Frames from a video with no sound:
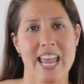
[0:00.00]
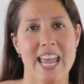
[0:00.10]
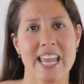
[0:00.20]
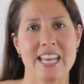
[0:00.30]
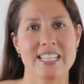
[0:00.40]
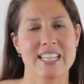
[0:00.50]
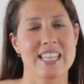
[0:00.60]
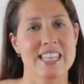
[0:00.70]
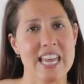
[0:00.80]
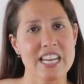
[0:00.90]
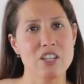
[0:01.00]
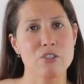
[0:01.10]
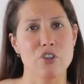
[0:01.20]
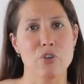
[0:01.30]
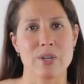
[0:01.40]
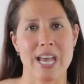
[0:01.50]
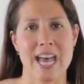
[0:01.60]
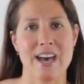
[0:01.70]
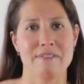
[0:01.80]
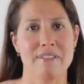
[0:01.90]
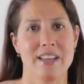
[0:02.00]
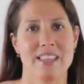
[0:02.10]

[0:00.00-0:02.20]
And then you don't have